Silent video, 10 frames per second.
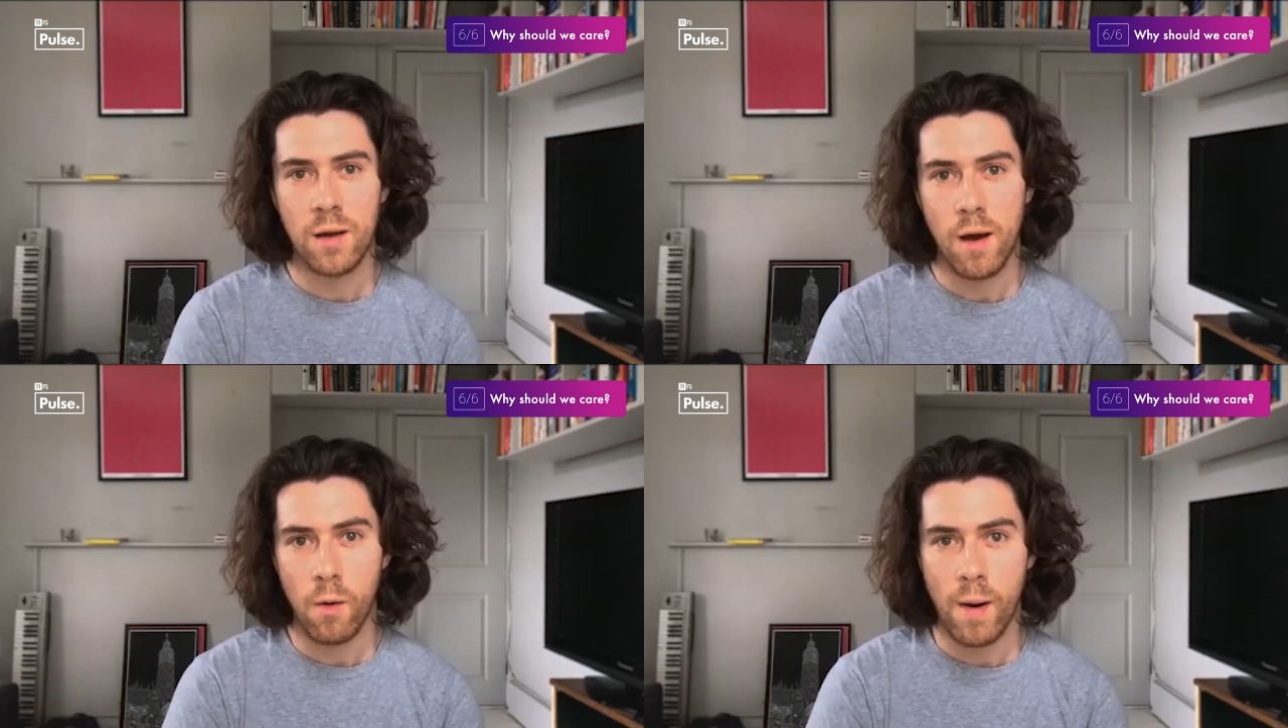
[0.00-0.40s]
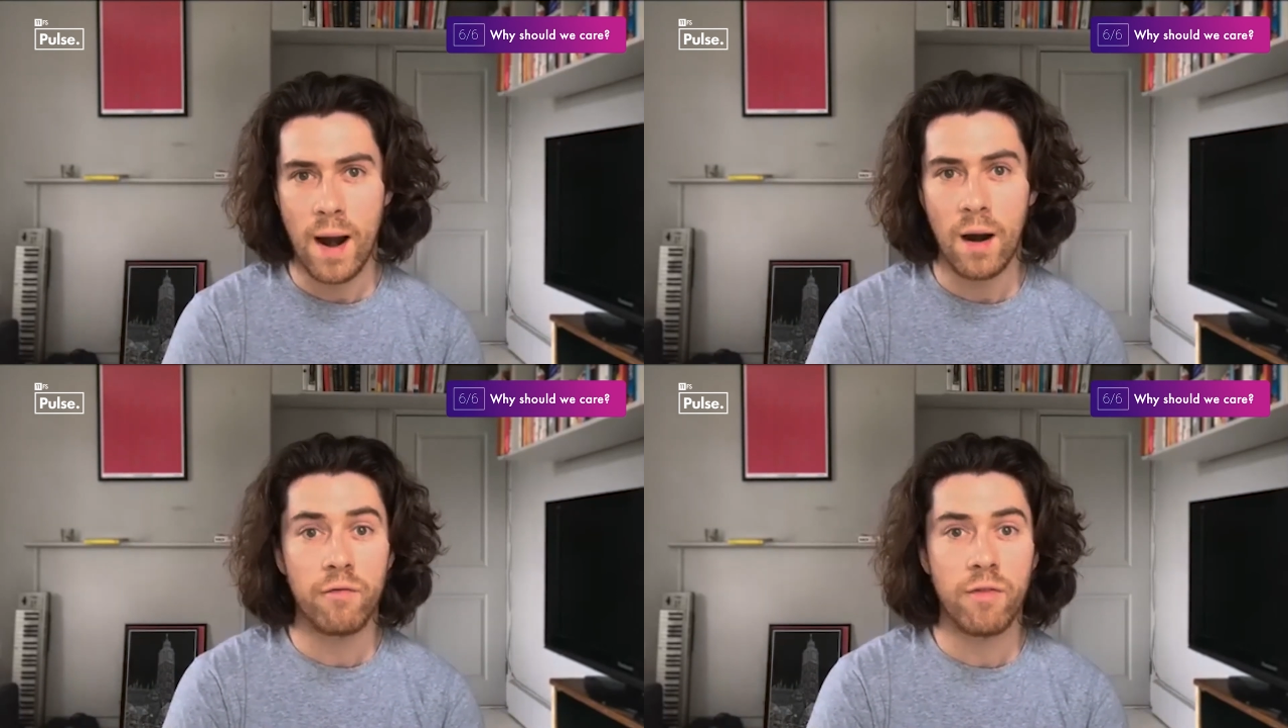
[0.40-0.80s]

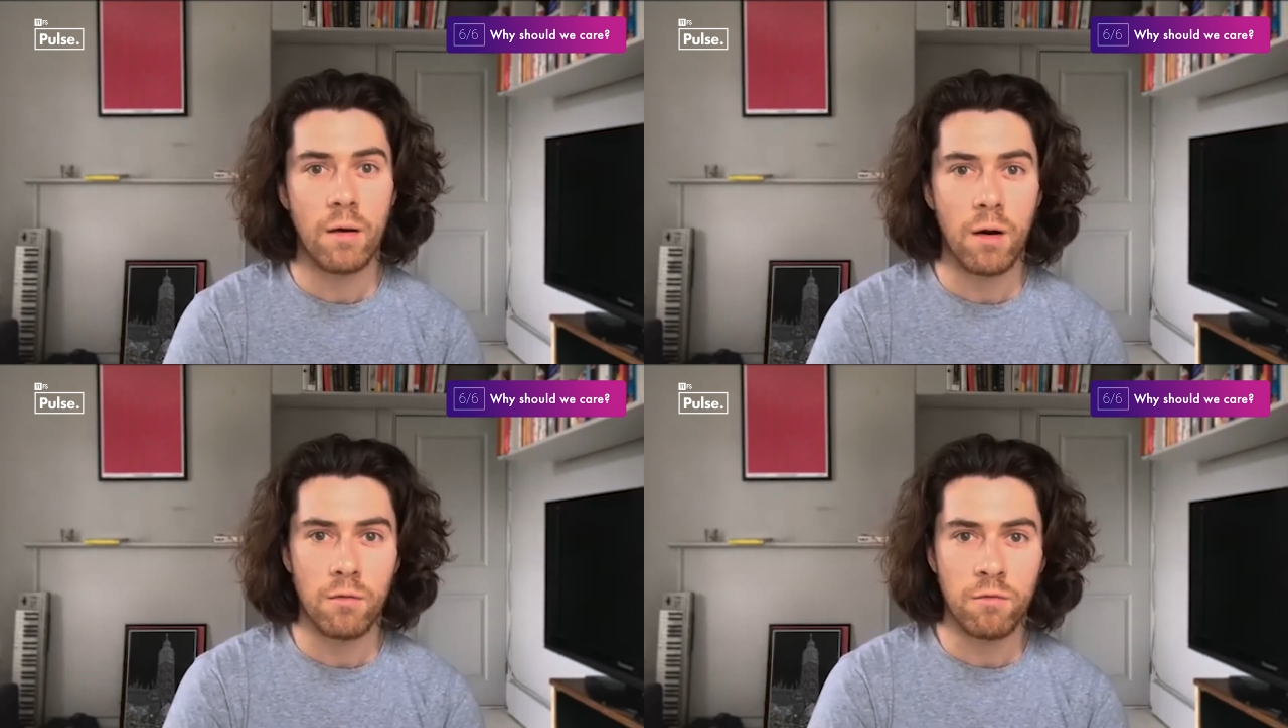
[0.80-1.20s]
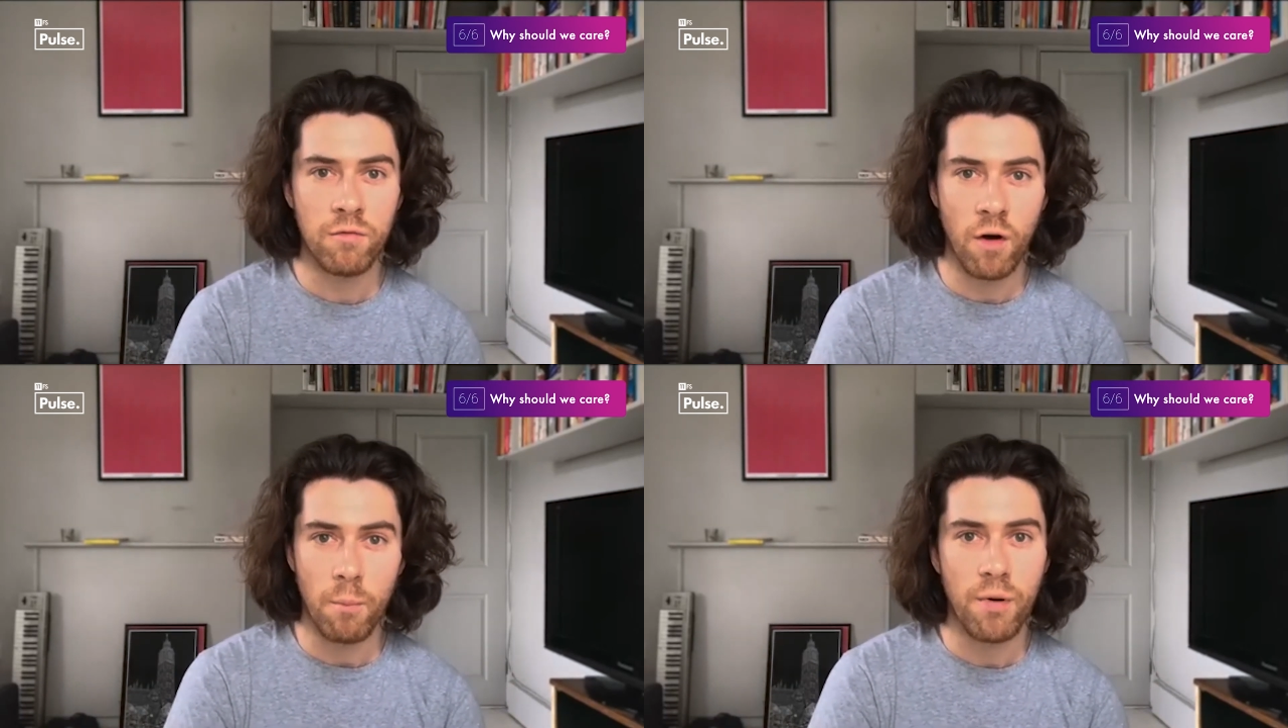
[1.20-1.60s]
aware of their own
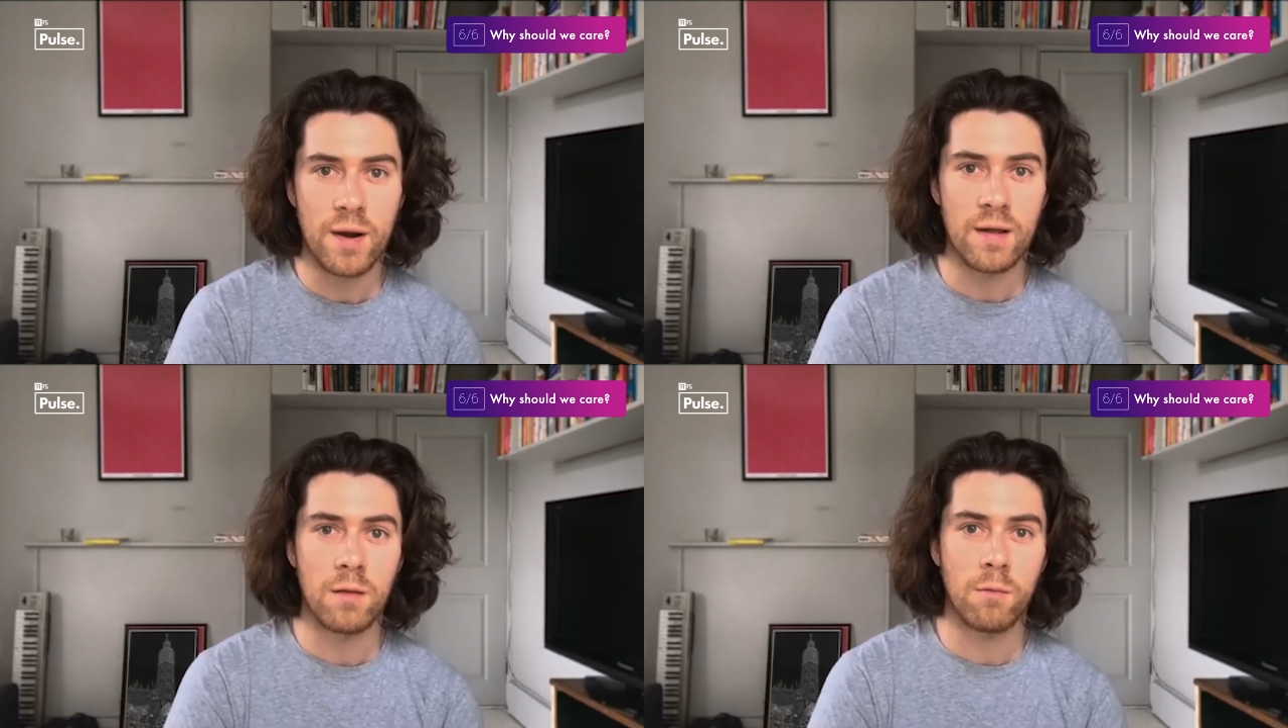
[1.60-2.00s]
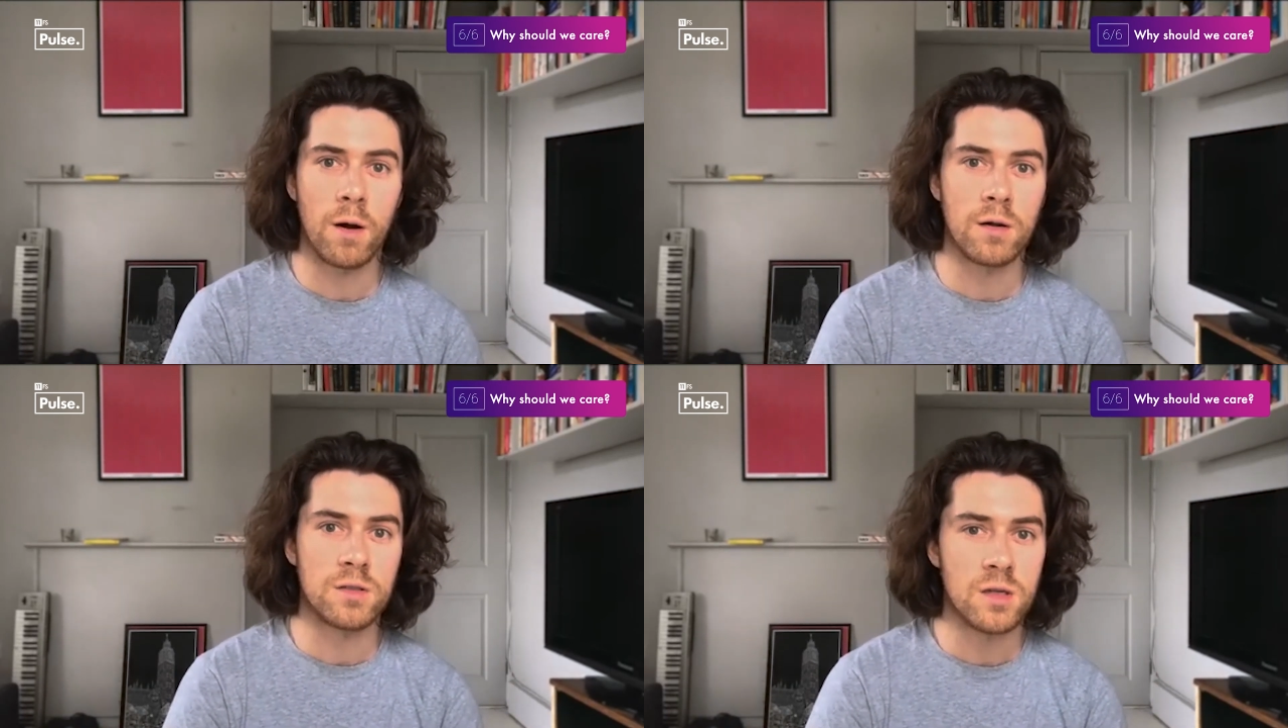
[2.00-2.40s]
footprint in the
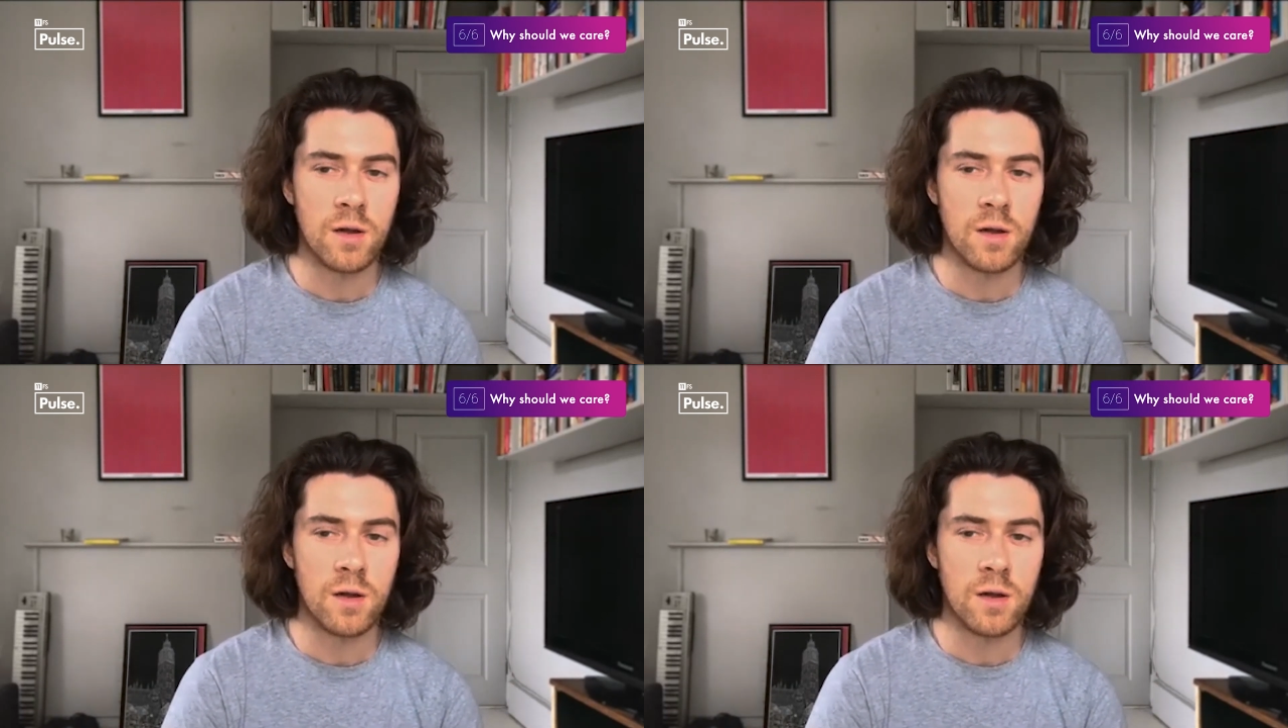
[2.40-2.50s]
world,